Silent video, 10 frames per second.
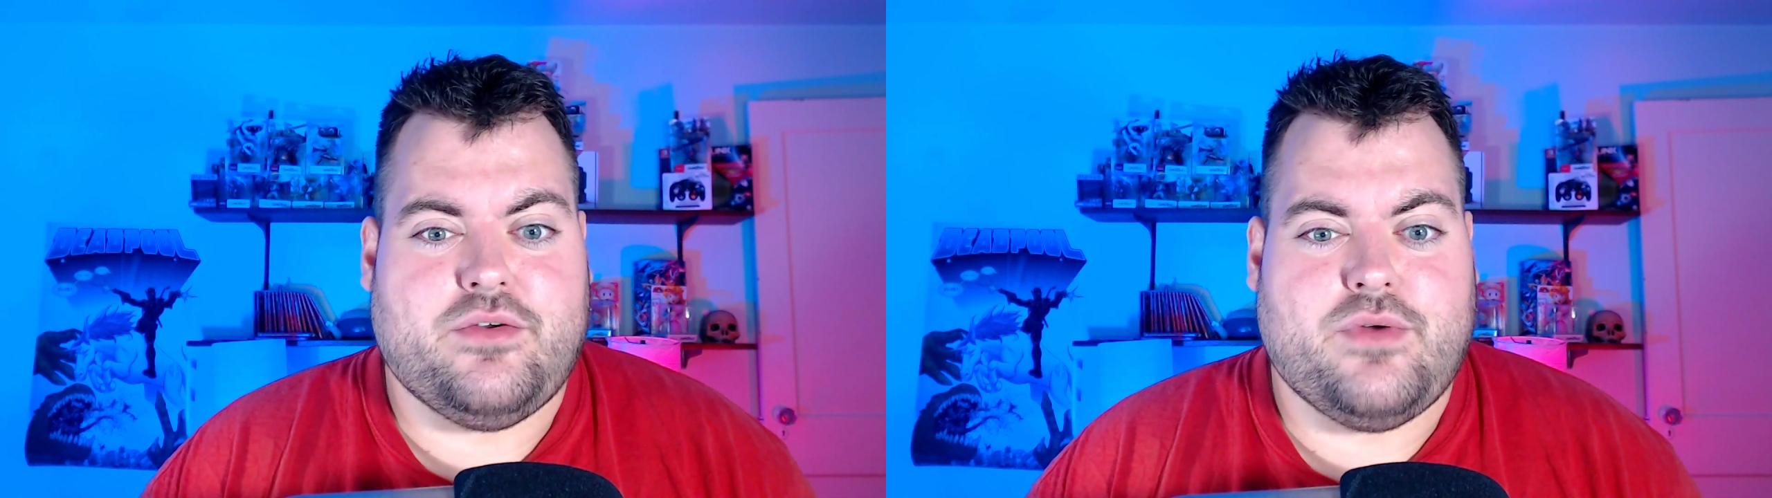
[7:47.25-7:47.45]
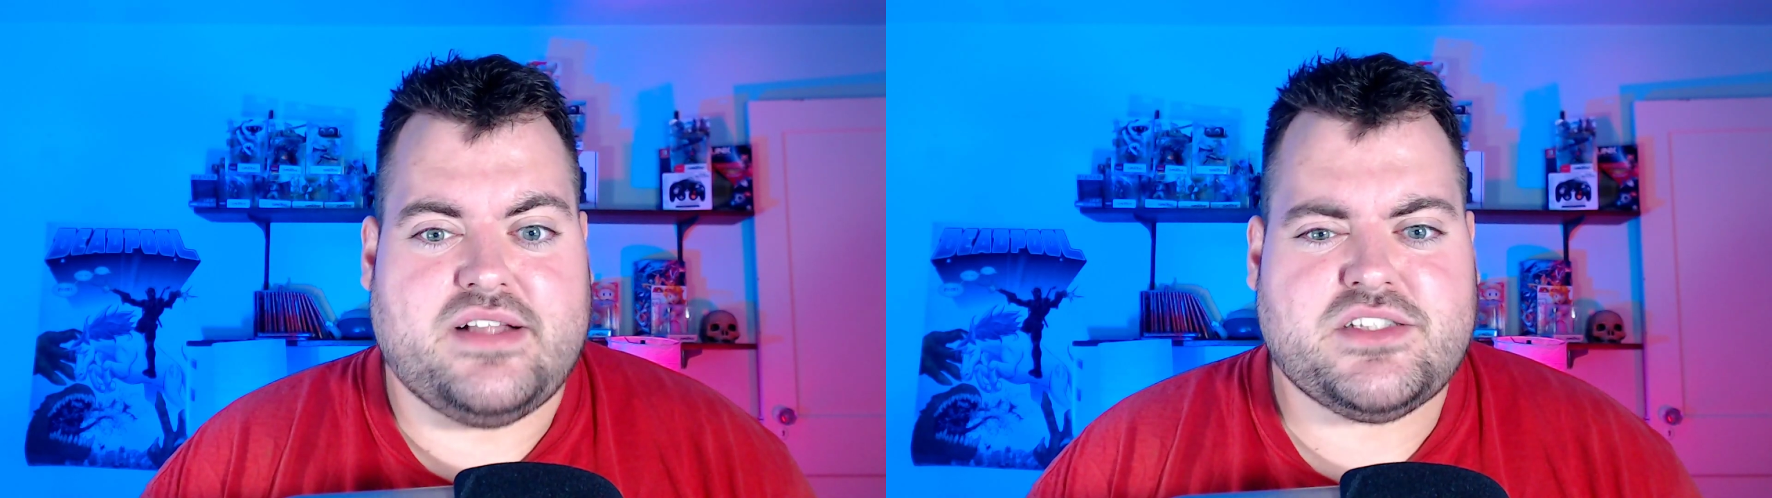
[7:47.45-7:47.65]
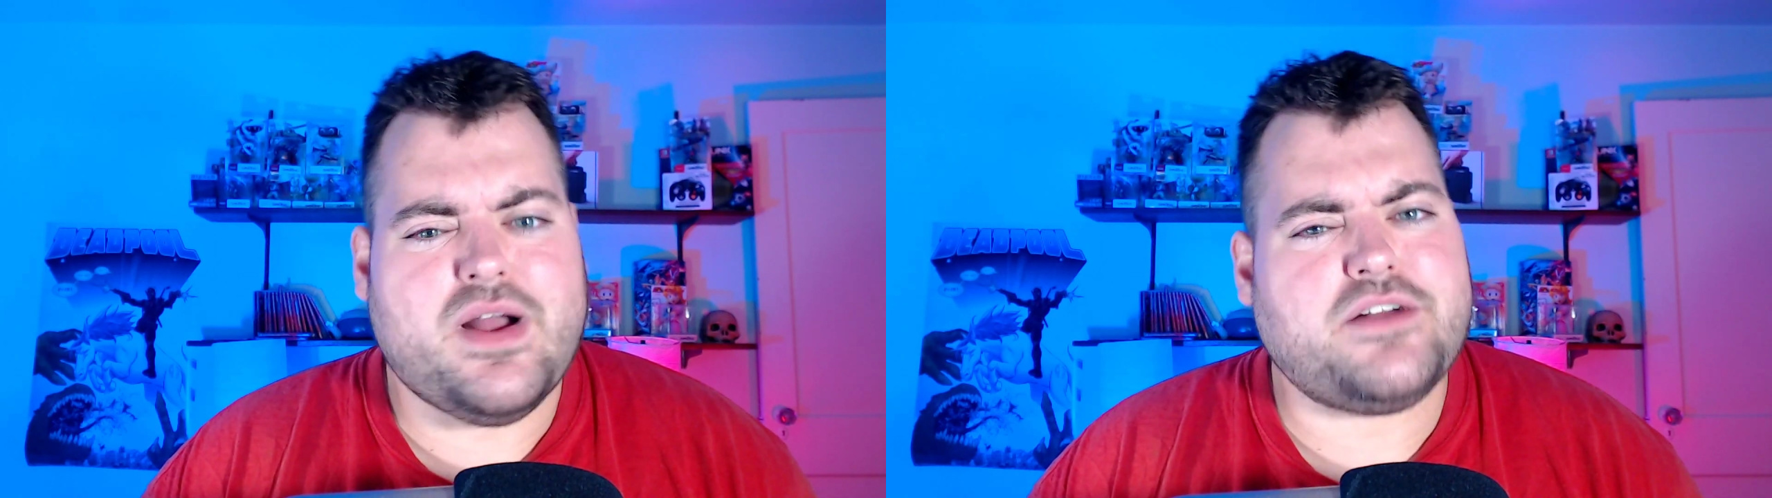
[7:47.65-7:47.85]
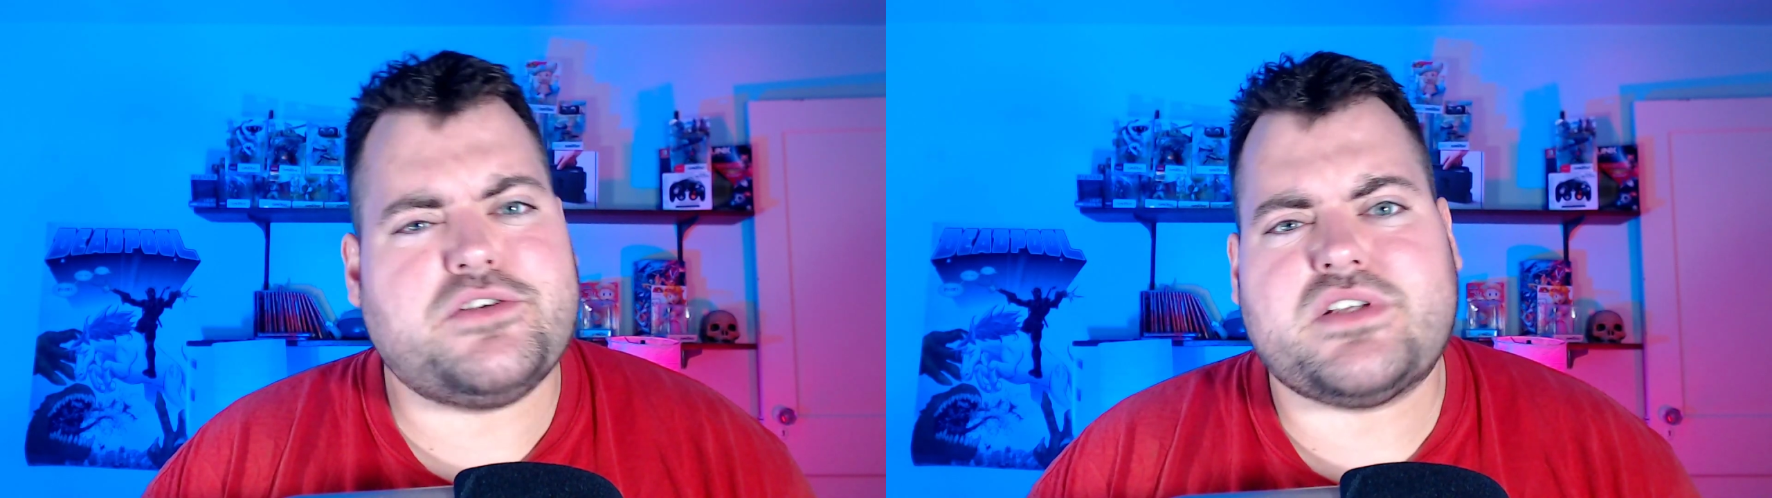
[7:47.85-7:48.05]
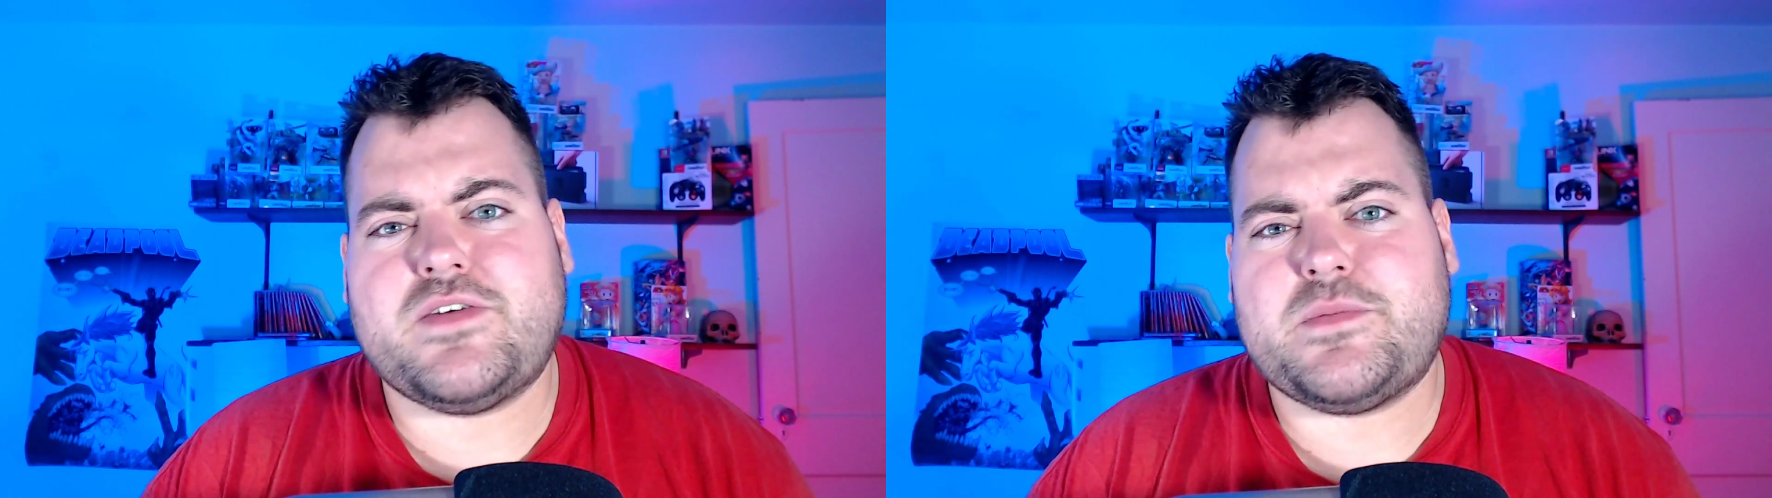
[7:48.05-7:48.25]
and surround
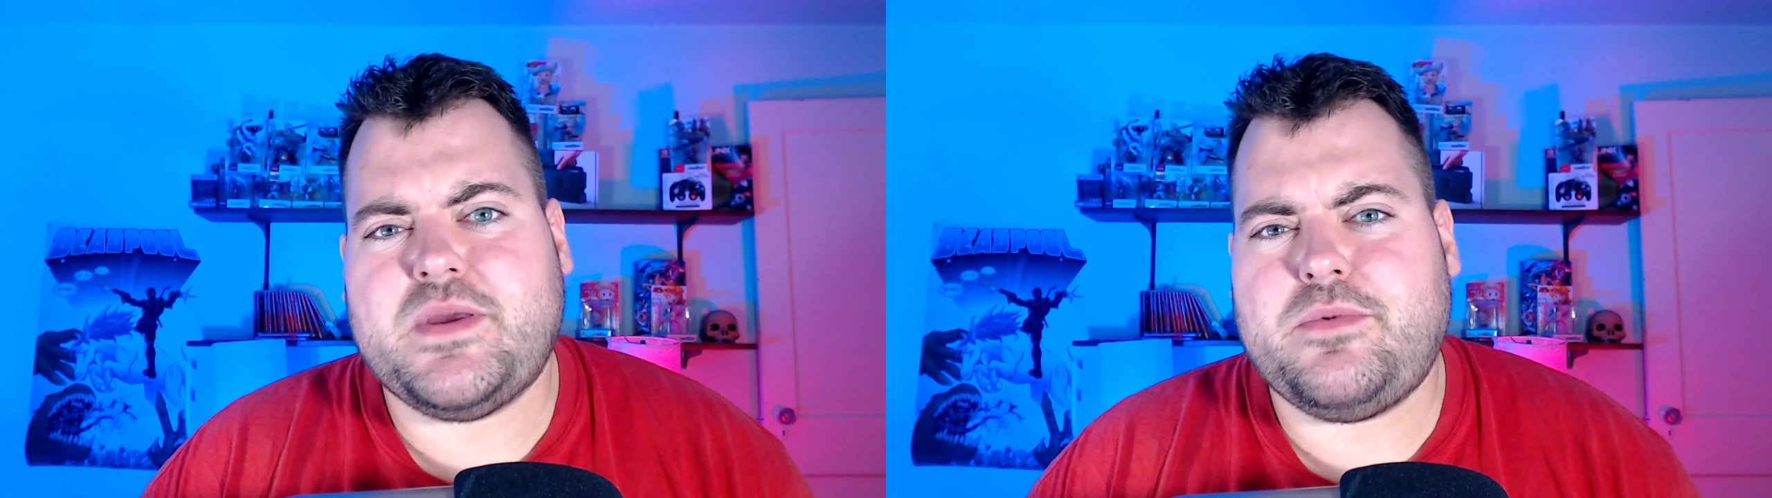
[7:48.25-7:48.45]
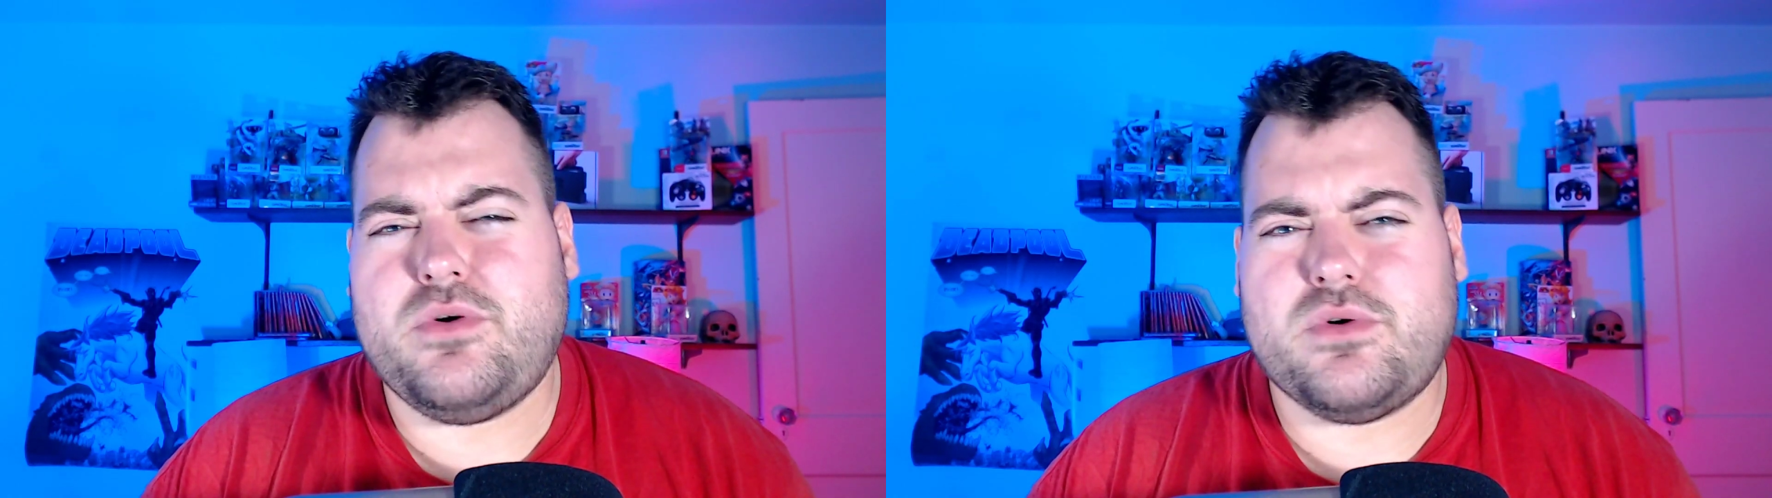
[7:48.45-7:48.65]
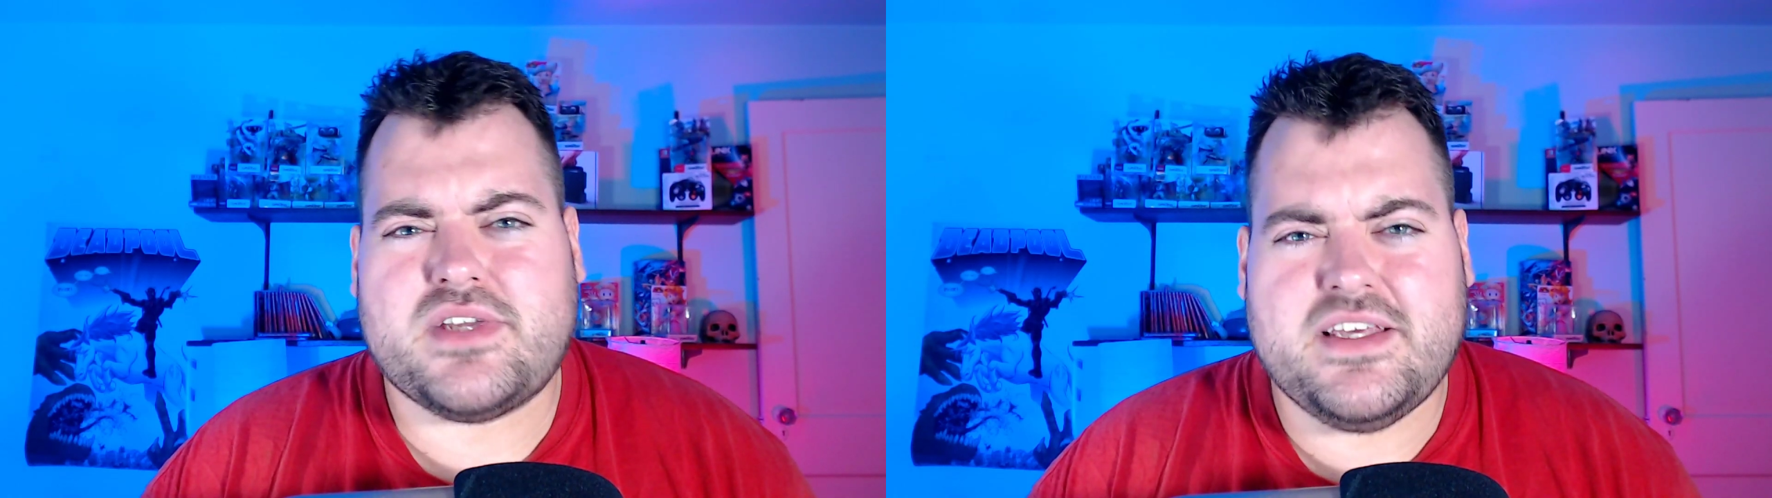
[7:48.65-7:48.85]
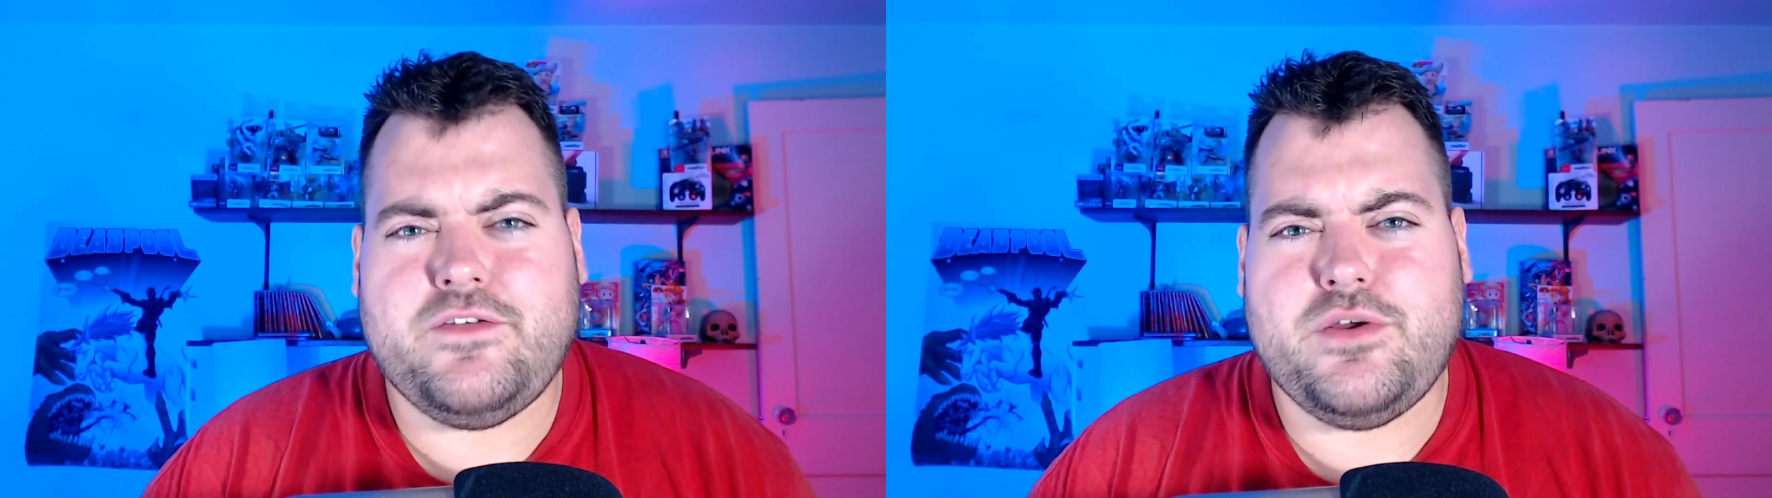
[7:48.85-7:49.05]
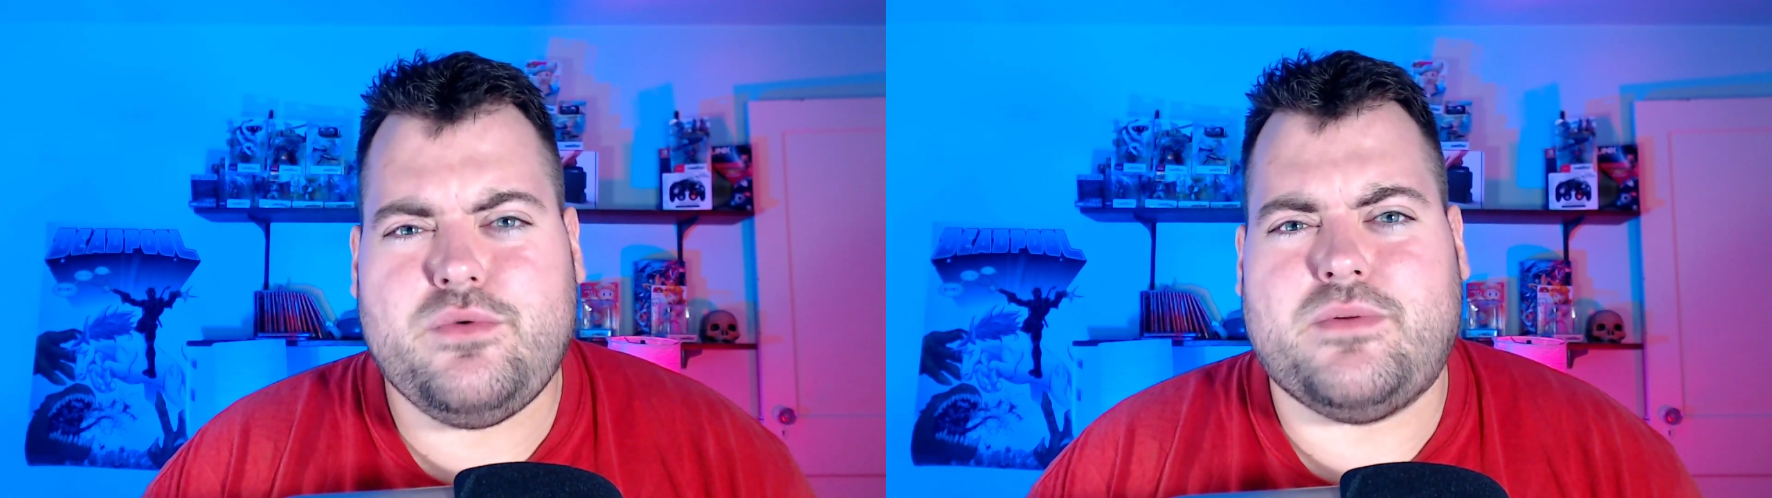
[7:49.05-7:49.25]
yourself with people who will give
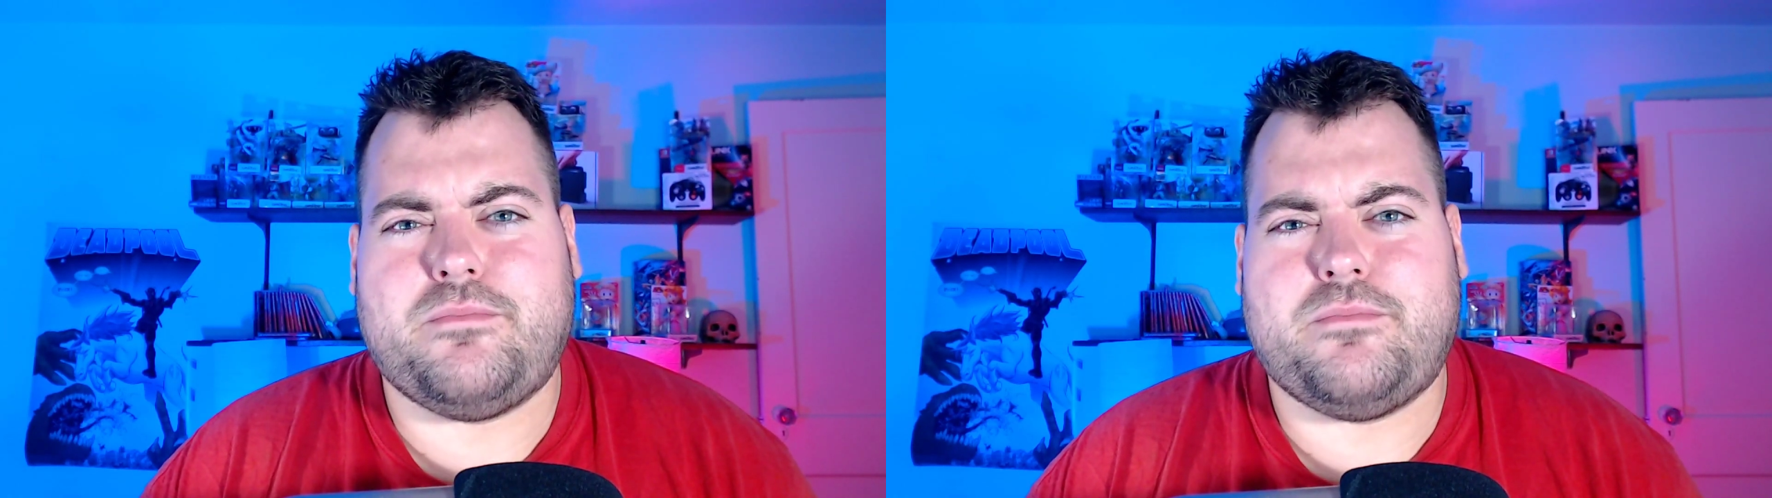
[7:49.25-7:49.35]
you